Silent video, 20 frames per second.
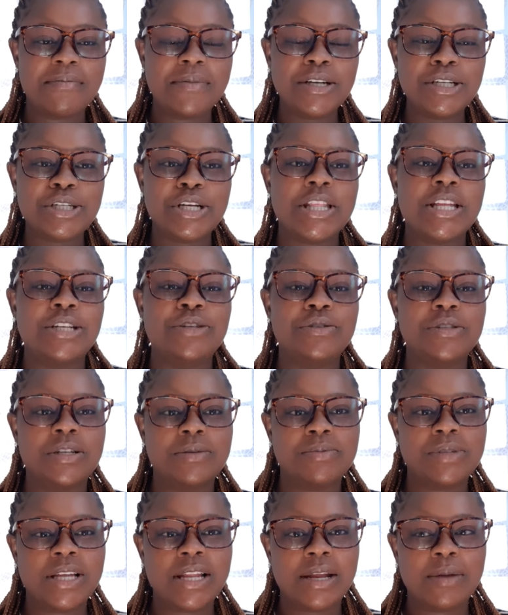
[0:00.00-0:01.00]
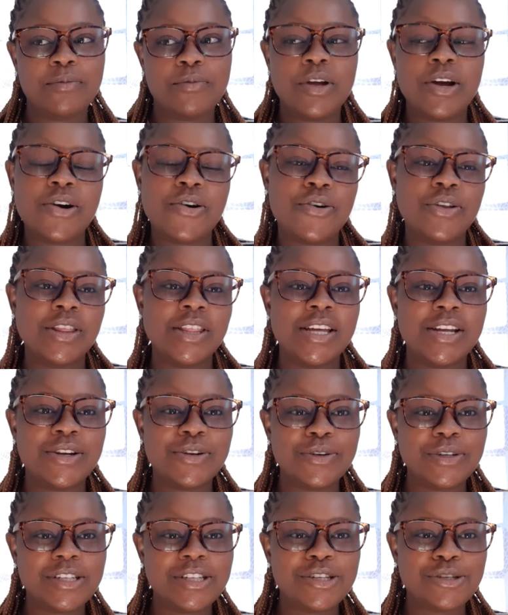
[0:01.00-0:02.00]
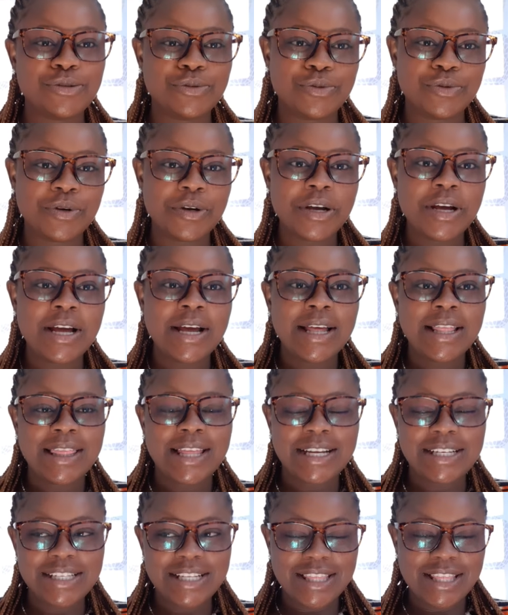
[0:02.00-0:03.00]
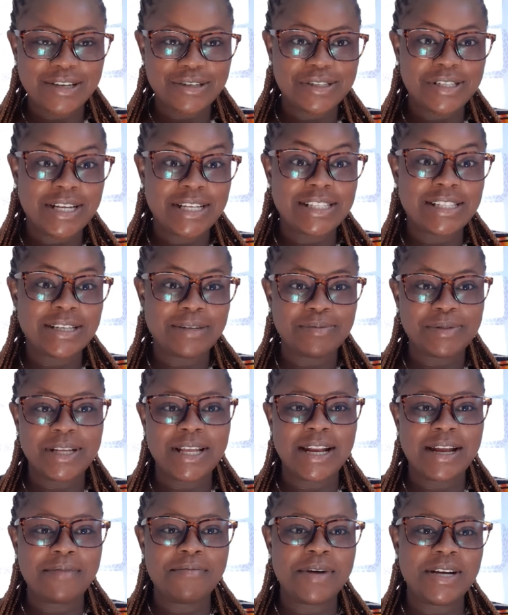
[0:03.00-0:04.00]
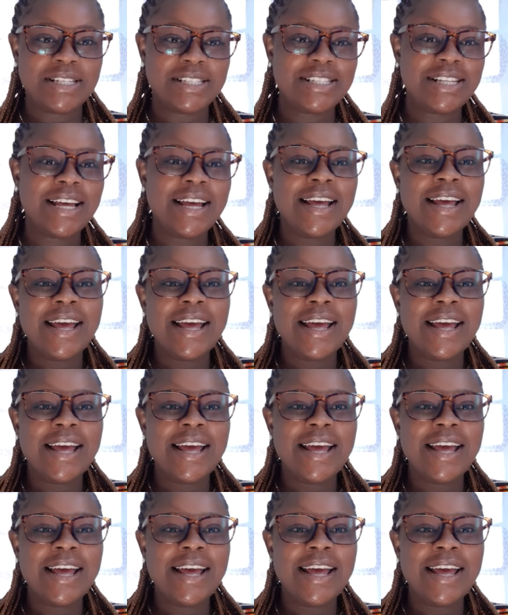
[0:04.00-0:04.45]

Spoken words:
Make sure that you subscribe. We are on the road to 30,000 subscribers,